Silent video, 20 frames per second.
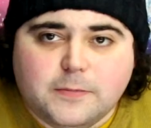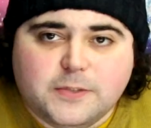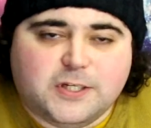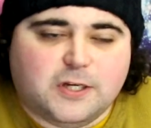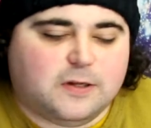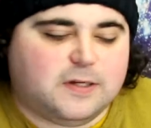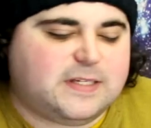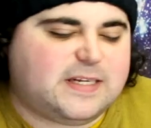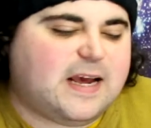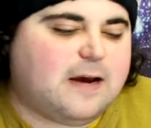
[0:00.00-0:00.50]

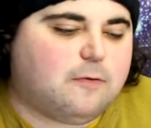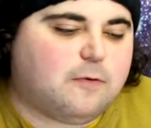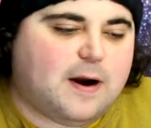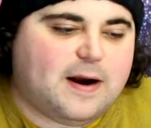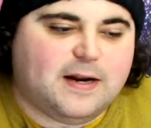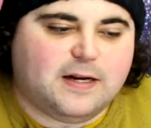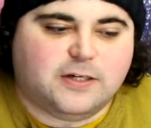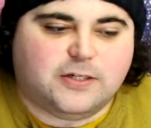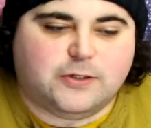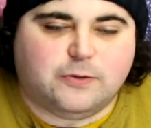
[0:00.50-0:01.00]
So let's get
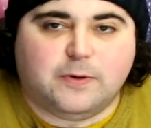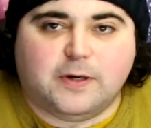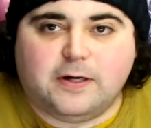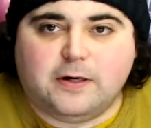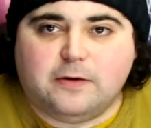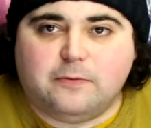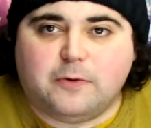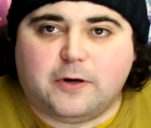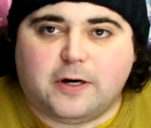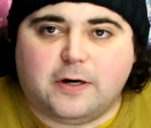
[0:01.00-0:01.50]
right into it,
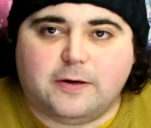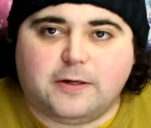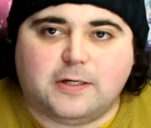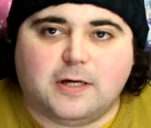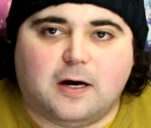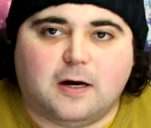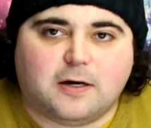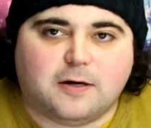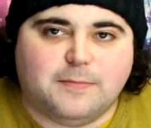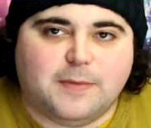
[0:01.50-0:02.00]
and we're going to
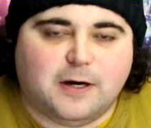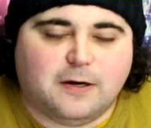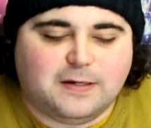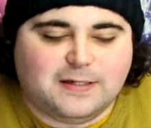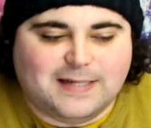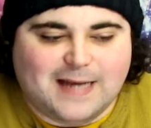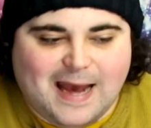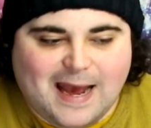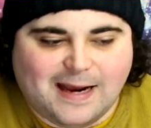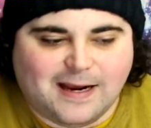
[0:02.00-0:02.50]
talk
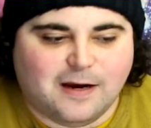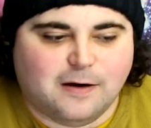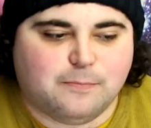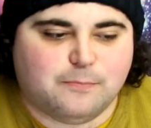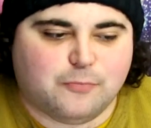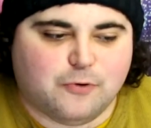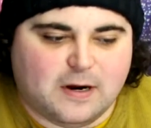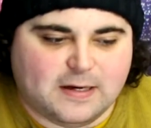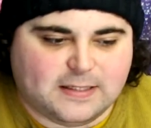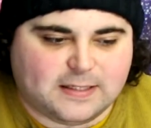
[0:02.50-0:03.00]
about Dak
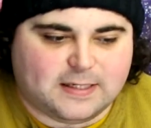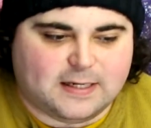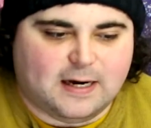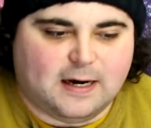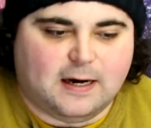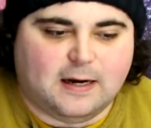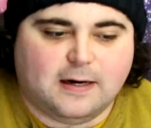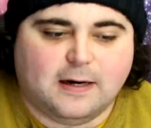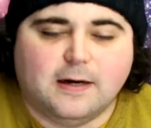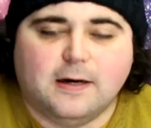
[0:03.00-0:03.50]

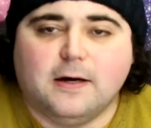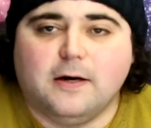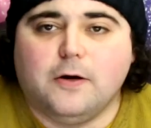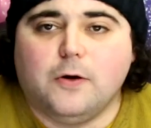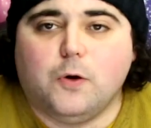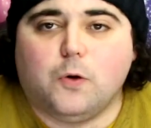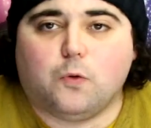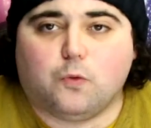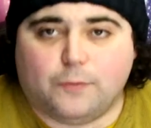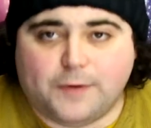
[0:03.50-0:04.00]
Prescott
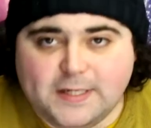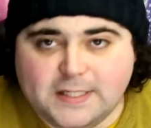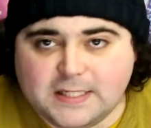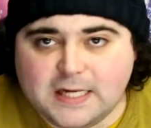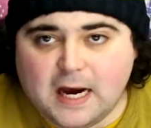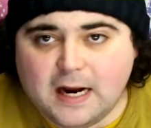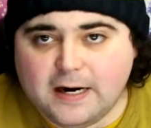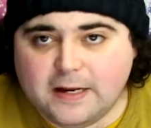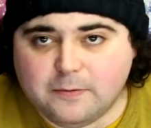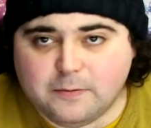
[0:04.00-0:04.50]

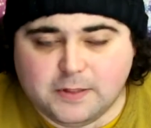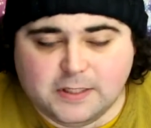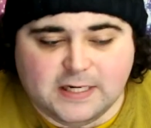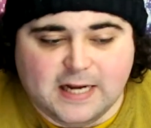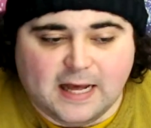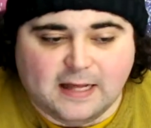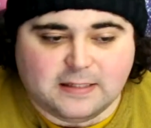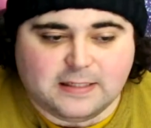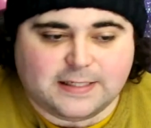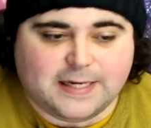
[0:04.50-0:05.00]
re-signing with the
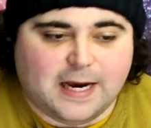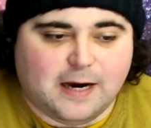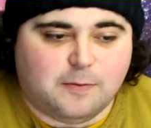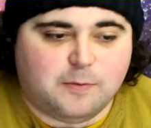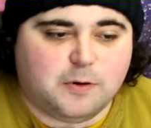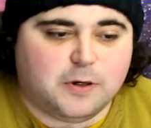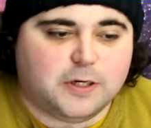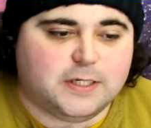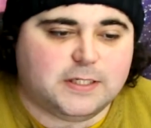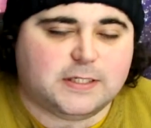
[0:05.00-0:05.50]
Dallas
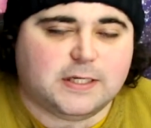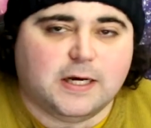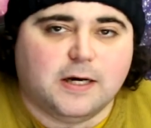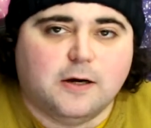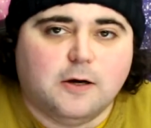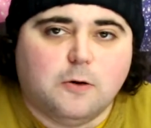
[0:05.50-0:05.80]
Cowboys.